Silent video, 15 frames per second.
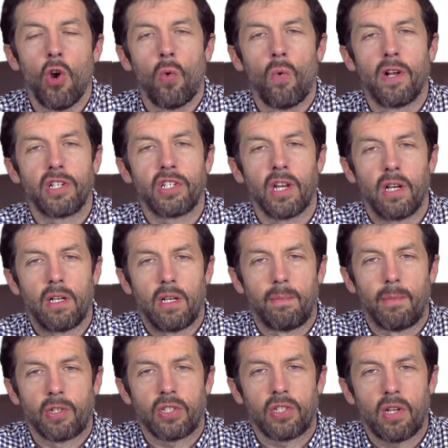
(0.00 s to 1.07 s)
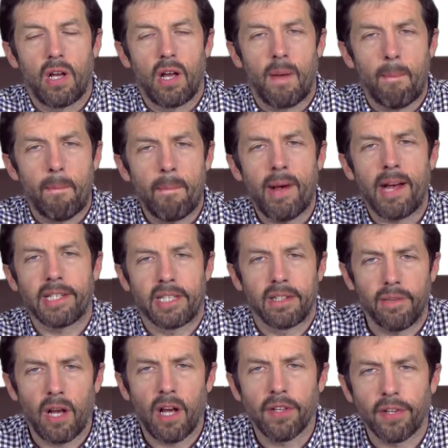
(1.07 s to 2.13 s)
which amongst a
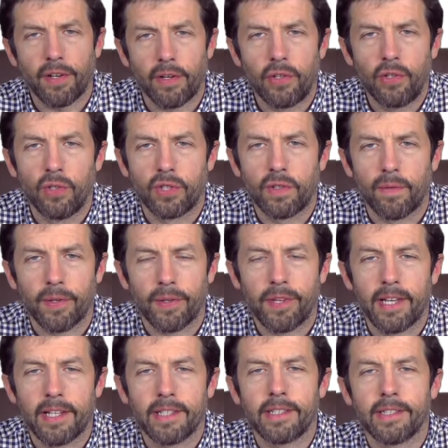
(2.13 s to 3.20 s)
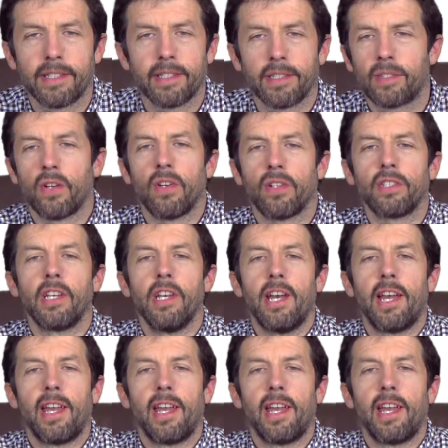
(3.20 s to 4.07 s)
massive other useful things it does,